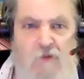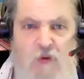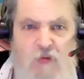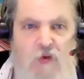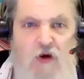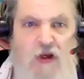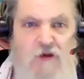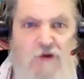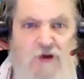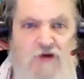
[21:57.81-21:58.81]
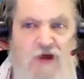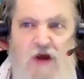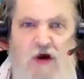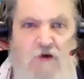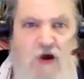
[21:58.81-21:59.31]
People want to do this? They
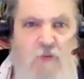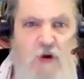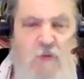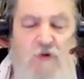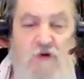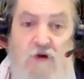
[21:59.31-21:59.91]
go there on purpose?